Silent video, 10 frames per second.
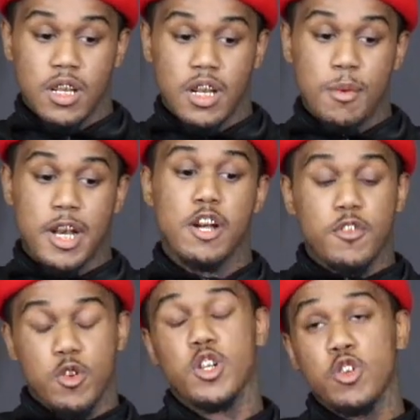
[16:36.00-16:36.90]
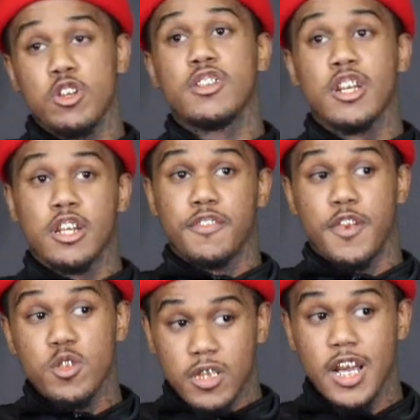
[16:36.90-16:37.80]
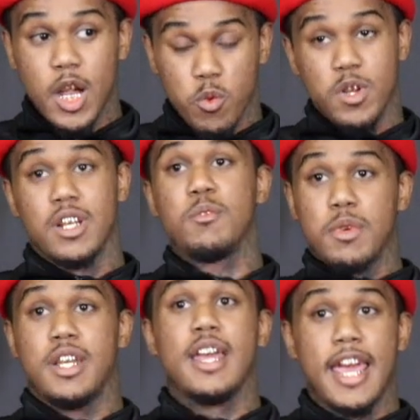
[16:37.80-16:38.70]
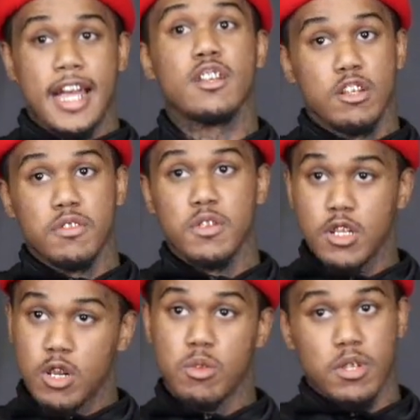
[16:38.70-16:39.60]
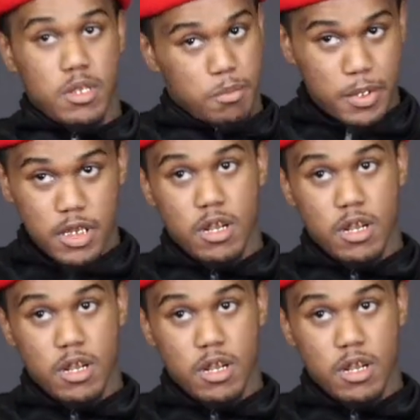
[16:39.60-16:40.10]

I've been out for a year. This, like, the first time really being active, you know, been